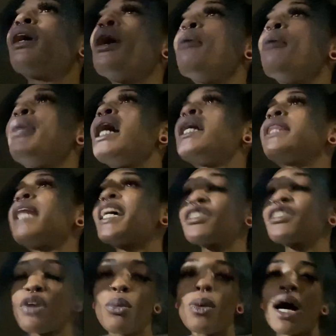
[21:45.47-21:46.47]
but thanks
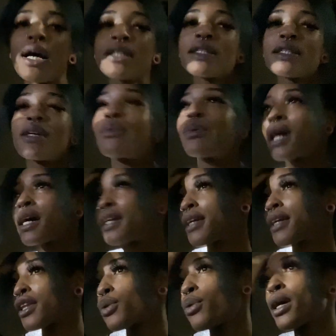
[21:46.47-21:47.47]
for watching we got
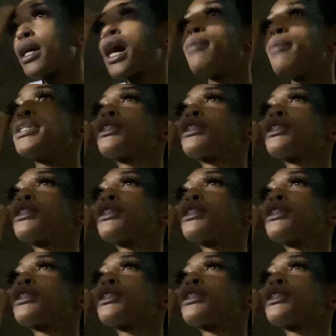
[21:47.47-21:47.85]
another one coming